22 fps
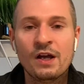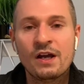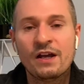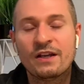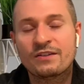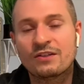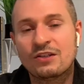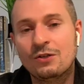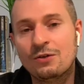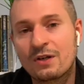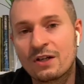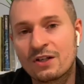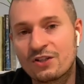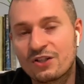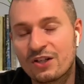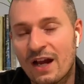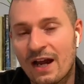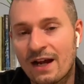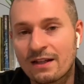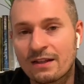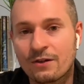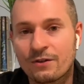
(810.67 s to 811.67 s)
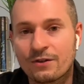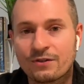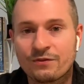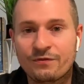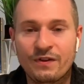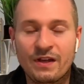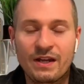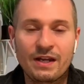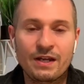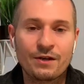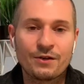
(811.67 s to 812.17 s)
So you can check those
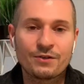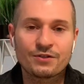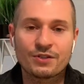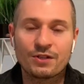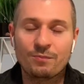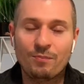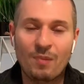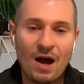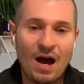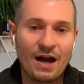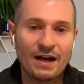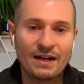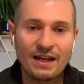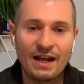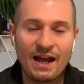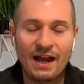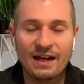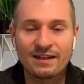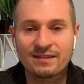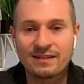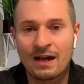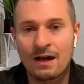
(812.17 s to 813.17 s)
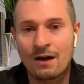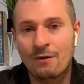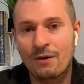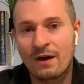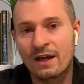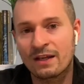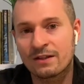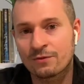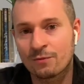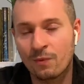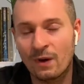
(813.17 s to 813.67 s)
videos or podcasts out
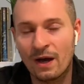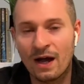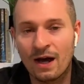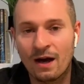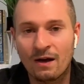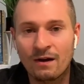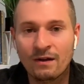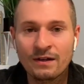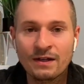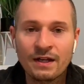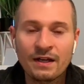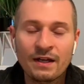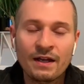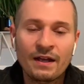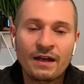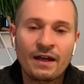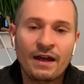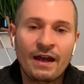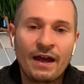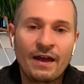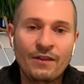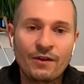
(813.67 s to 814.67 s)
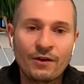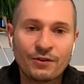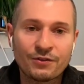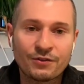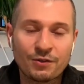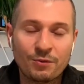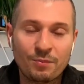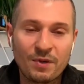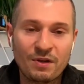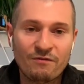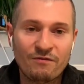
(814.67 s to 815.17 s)
as well, and those
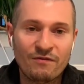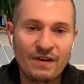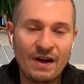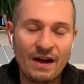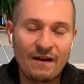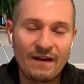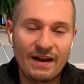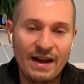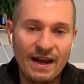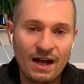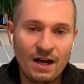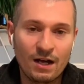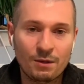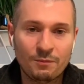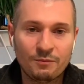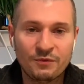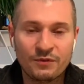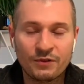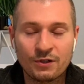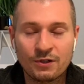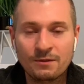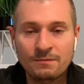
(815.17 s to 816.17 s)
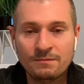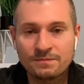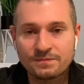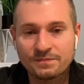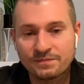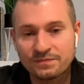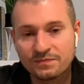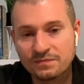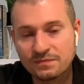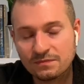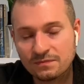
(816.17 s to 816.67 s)
will be very helpful.
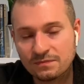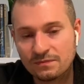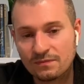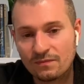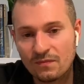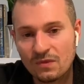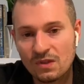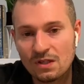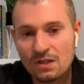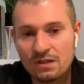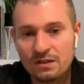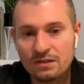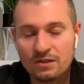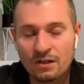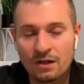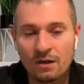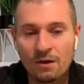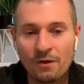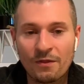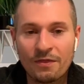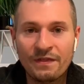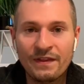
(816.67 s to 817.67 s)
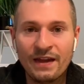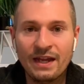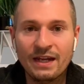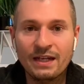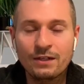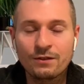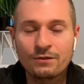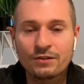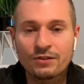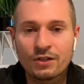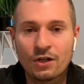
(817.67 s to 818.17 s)
So thank
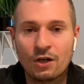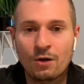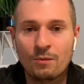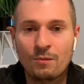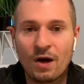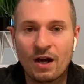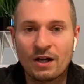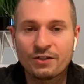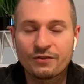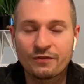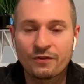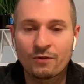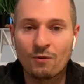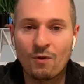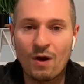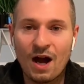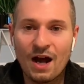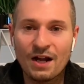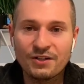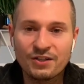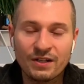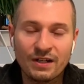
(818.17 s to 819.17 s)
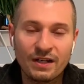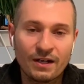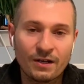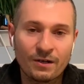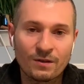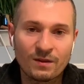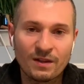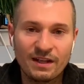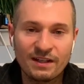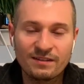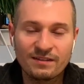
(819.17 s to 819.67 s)
you so much for watching or
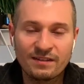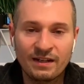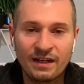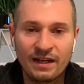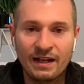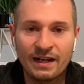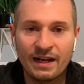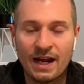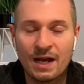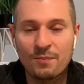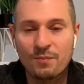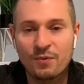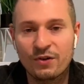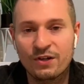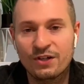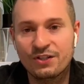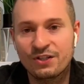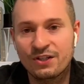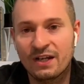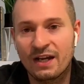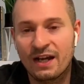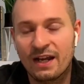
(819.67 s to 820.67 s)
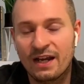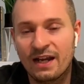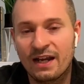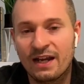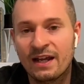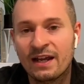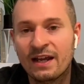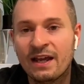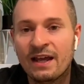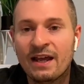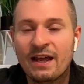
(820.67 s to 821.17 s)
listening. I appreciate it.
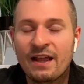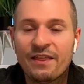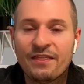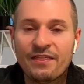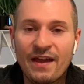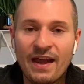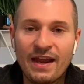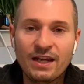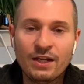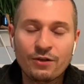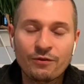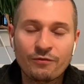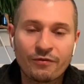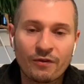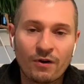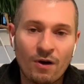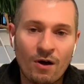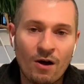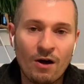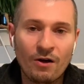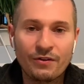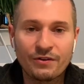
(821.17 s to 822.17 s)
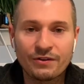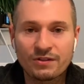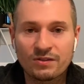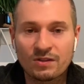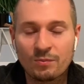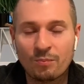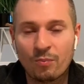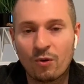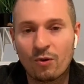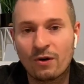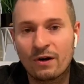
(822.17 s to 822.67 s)
Thank you for all the
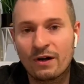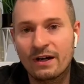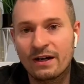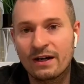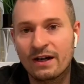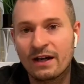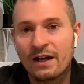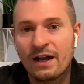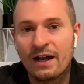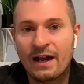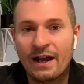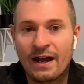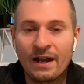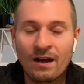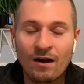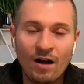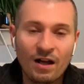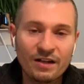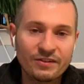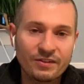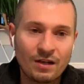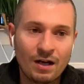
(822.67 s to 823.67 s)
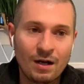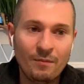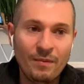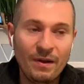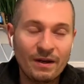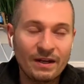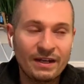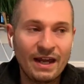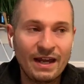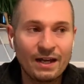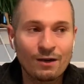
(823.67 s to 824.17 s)
support. And also, I'm
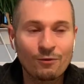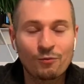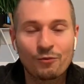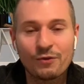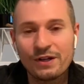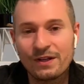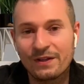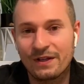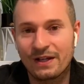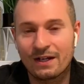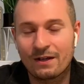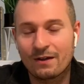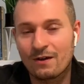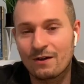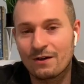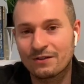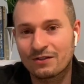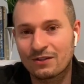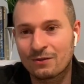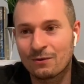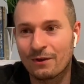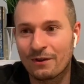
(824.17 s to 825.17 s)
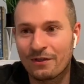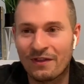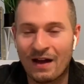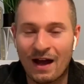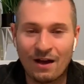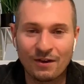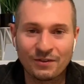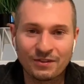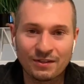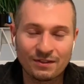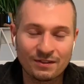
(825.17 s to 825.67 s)
getting really close to
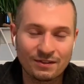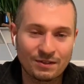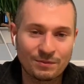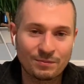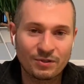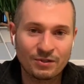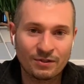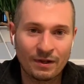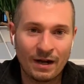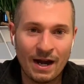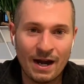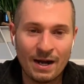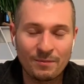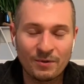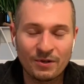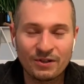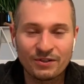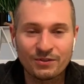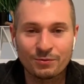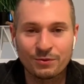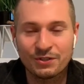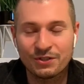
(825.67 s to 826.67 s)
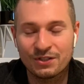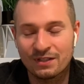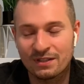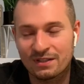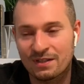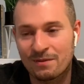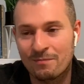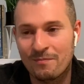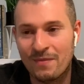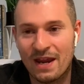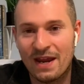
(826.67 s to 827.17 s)
1,000 subscribers, which is
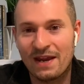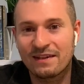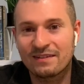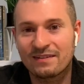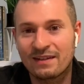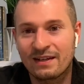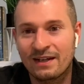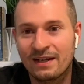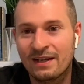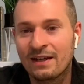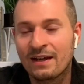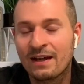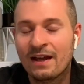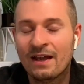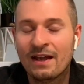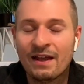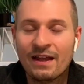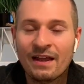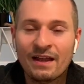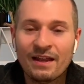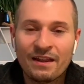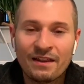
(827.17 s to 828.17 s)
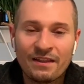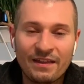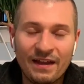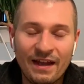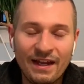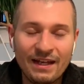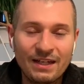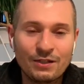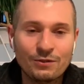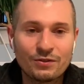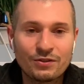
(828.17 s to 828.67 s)
amazing.
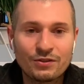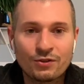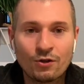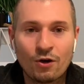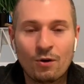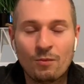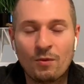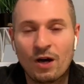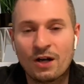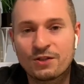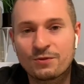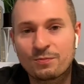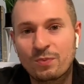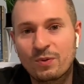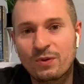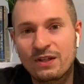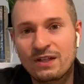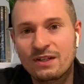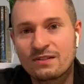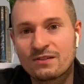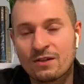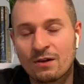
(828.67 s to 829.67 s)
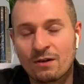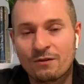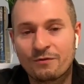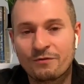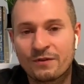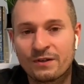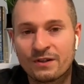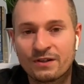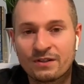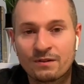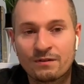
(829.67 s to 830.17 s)
Thank you so much. Please don't
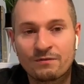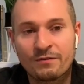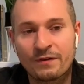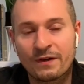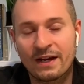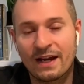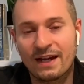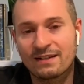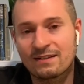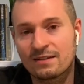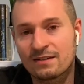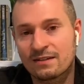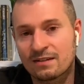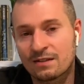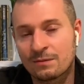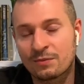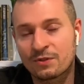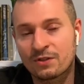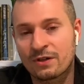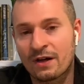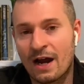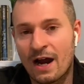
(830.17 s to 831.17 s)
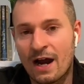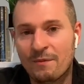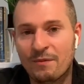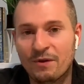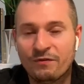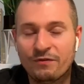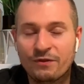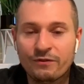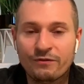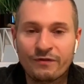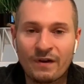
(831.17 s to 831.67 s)
forget to subscribe
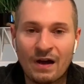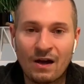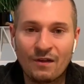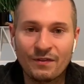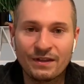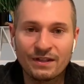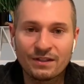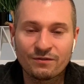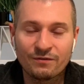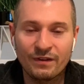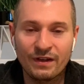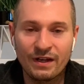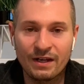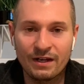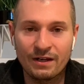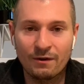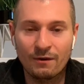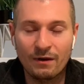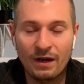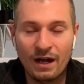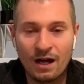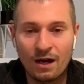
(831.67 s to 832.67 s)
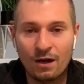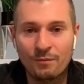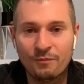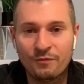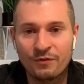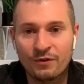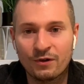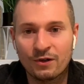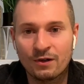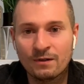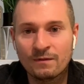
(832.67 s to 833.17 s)
if you found this video
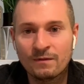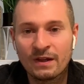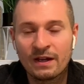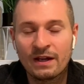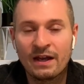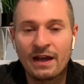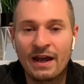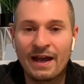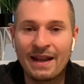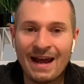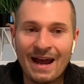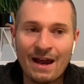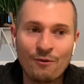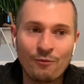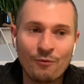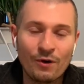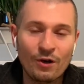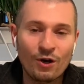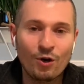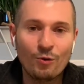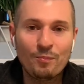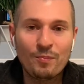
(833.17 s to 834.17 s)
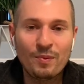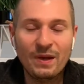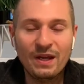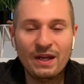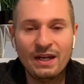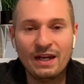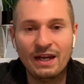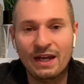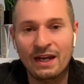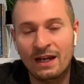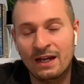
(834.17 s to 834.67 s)
helpful. And I will
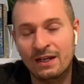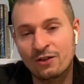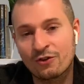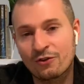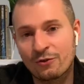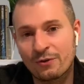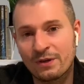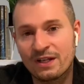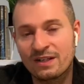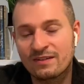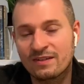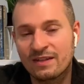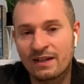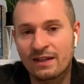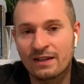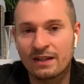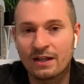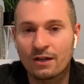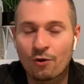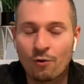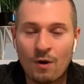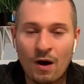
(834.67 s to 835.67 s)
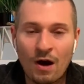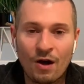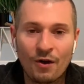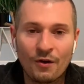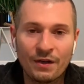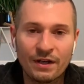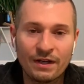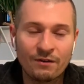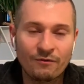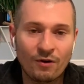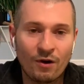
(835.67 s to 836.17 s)
be increasing the
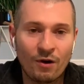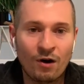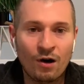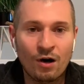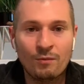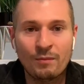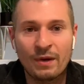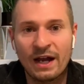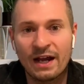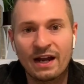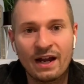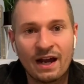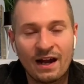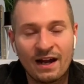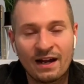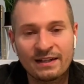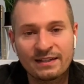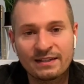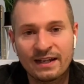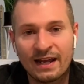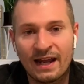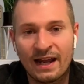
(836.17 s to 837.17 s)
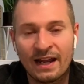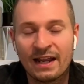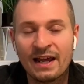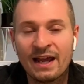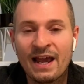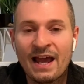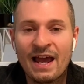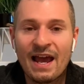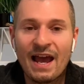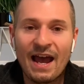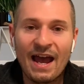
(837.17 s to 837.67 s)
quality of all my content
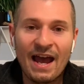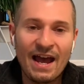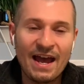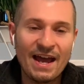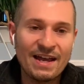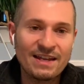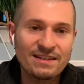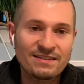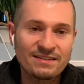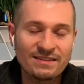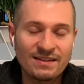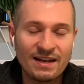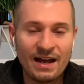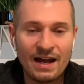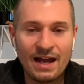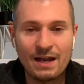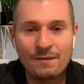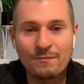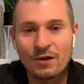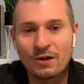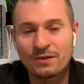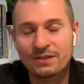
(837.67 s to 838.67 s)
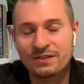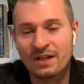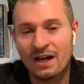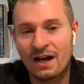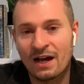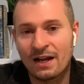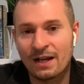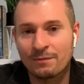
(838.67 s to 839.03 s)
as time goes on.